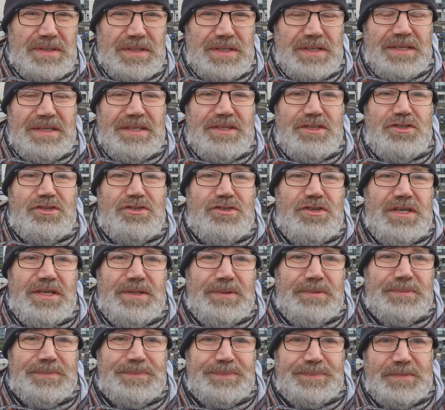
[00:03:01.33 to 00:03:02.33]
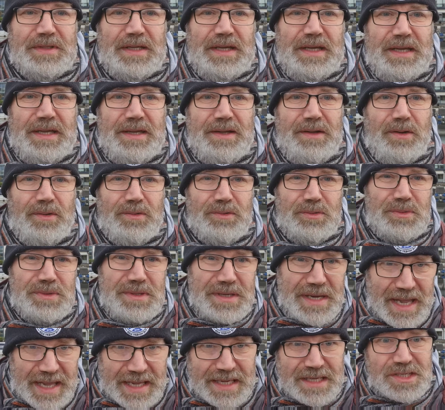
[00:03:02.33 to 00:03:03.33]
the trail, although
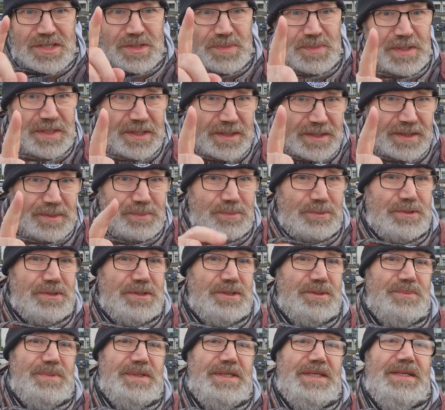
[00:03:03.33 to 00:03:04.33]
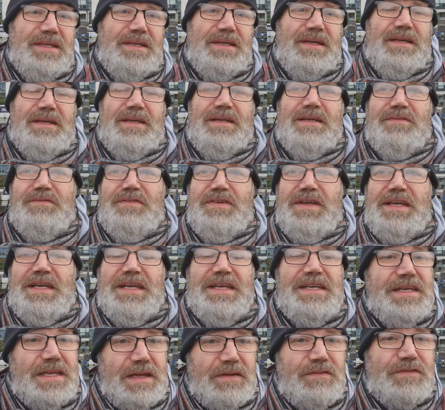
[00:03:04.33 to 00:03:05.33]
next week I'm going to be in a
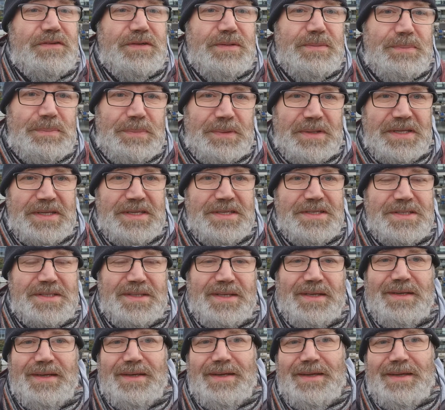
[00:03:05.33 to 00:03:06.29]
very different place.